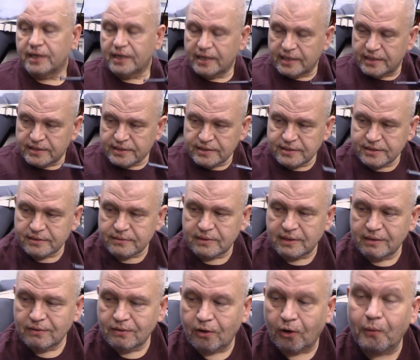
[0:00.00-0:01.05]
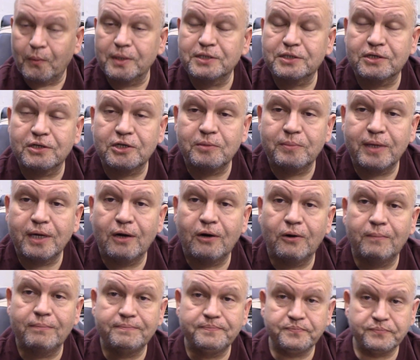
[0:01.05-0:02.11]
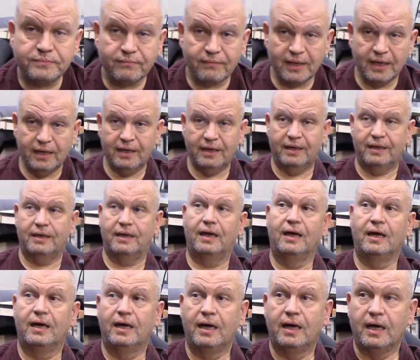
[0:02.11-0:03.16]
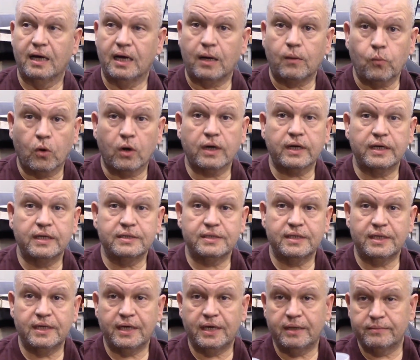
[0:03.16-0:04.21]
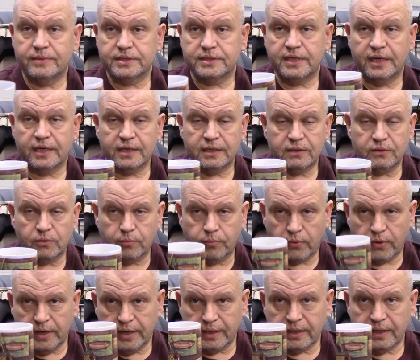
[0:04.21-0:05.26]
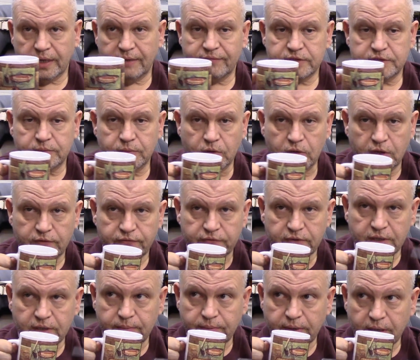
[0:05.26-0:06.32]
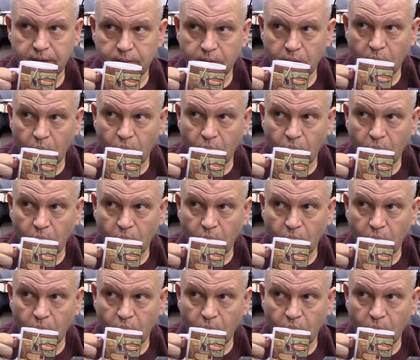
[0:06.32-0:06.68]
it is always good to be home, and I'm working today. I'm just taking a little break, having some coffee and a pipe.